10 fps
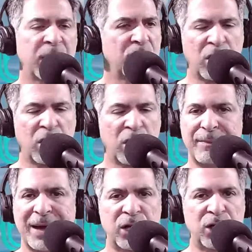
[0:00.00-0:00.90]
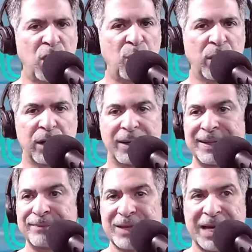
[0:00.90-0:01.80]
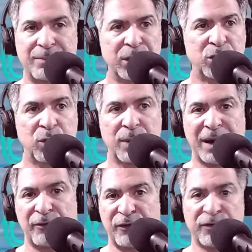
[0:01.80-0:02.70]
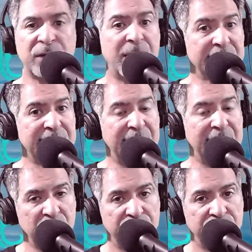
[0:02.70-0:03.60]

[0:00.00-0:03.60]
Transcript: Car came out of nowhere, hit me doing about 50 miles an hour.